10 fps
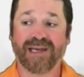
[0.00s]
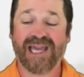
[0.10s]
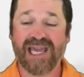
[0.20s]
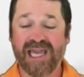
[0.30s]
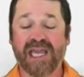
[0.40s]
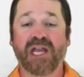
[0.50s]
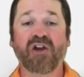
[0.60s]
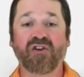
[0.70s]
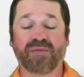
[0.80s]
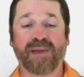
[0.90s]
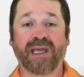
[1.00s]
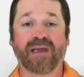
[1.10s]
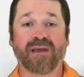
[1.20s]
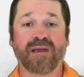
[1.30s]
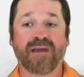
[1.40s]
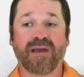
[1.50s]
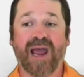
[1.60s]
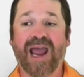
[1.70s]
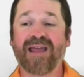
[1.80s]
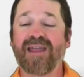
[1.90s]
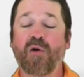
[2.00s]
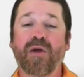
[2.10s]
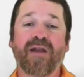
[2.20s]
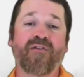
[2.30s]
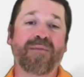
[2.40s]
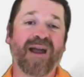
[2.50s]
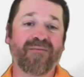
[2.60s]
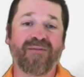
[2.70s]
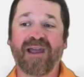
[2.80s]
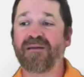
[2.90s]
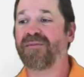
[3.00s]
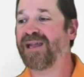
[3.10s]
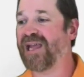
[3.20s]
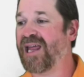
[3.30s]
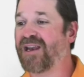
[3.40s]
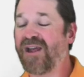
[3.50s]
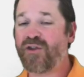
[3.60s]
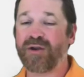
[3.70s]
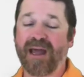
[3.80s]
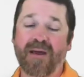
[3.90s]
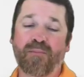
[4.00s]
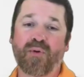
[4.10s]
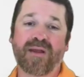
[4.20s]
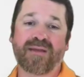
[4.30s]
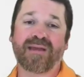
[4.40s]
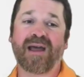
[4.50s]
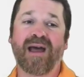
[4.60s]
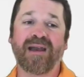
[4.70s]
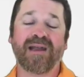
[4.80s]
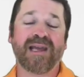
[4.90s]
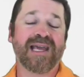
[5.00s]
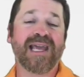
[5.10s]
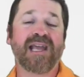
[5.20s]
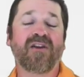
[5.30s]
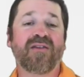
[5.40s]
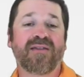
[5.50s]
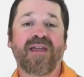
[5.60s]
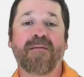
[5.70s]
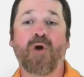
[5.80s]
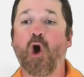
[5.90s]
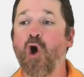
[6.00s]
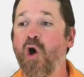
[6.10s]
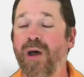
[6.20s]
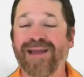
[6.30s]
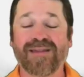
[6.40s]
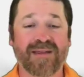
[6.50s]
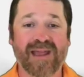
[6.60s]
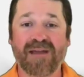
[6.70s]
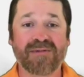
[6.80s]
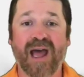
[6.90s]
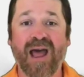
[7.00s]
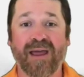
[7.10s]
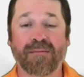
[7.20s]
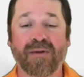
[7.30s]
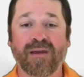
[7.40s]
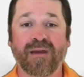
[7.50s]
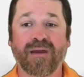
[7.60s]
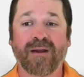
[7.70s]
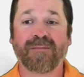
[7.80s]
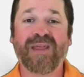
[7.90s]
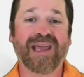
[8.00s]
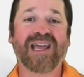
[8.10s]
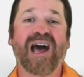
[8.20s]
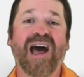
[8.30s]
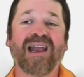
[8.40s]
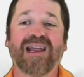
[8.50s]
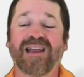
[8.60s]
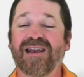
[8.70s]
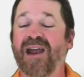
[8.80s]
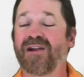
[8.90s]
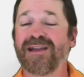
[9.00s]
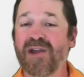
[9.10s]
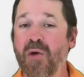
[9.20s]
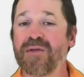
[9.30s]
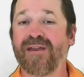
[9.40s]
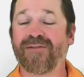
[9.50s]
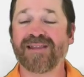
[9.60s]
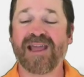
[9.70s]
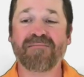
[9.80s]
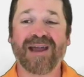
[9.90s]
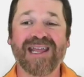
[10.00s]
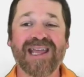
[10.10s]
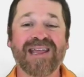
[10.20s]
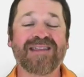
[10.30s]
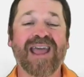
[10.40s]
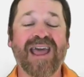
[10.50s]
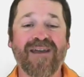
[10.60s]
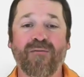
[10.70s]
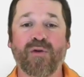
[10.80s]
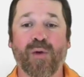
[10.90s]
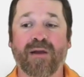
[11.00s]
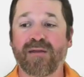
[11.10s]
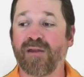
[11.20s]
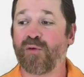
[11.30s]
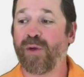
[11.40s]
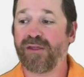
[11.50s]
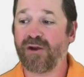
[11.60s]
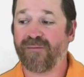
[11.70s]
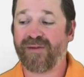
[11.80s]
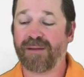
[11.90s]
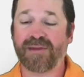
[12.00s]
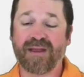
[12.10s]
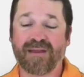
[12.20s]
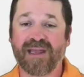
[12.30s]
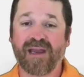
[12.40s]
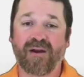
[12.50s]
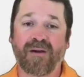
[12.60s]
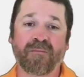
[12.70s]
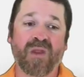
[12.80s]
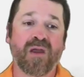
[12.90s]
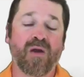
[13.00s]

he hears me. And that whenever my family in another town prays to God, he hears them all at the same time. That God not only knows everything, but he is everywhere. So that whether your family is here